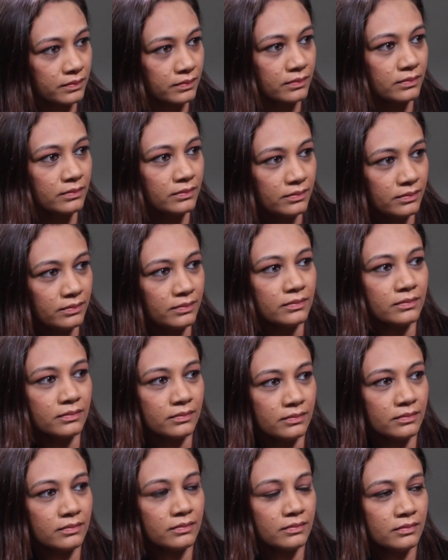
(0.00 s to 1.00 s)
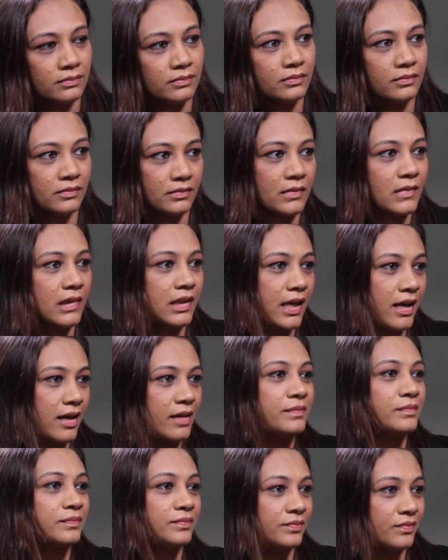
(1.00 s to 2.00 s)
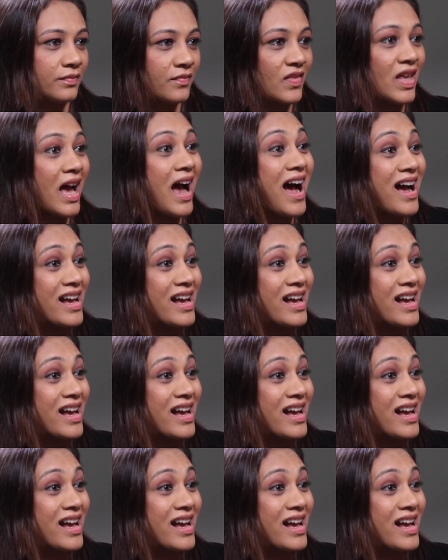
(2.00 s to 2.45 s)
Yeah. Let the child ask for